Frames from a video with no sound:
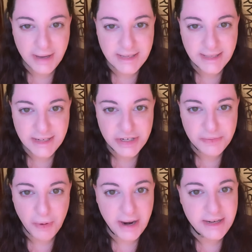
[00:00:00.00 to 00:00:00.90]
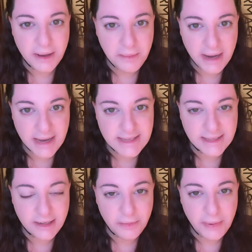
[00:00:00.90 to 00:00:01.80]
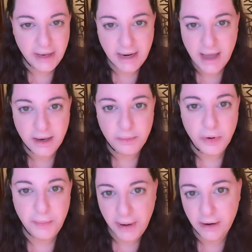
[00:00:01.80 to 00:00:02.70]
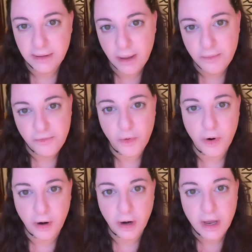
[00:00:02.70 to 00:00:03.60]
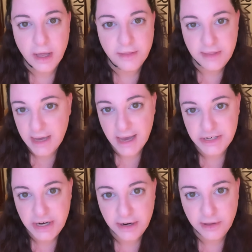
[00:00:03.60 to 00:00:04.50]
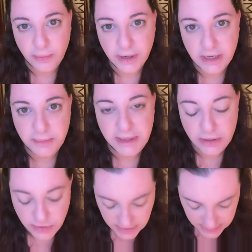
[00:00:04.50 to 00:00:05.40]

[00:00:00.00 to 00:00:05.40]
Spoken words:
so that just brightened up my eyes a little bit and prepared them for the eyeshadow that we're going to be using